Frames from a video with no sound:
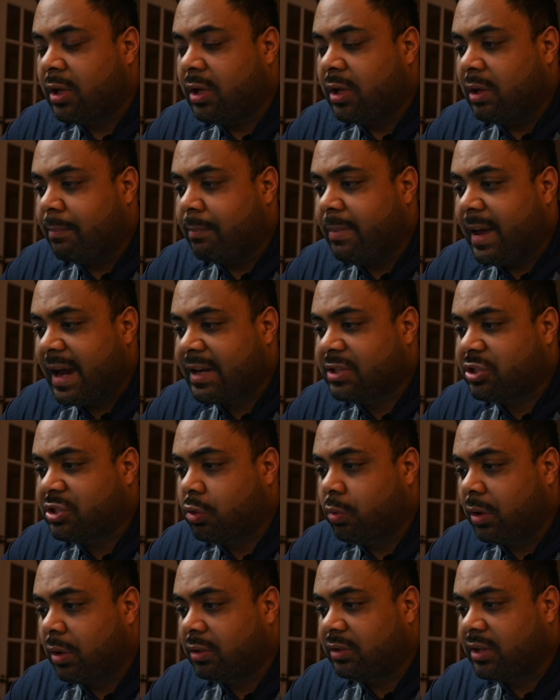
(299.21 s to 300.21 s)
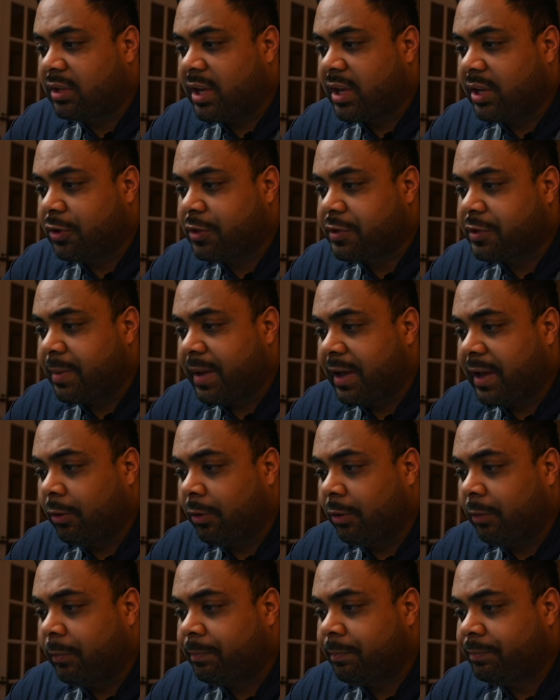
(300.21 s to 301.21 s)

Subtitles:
back to our layers panel,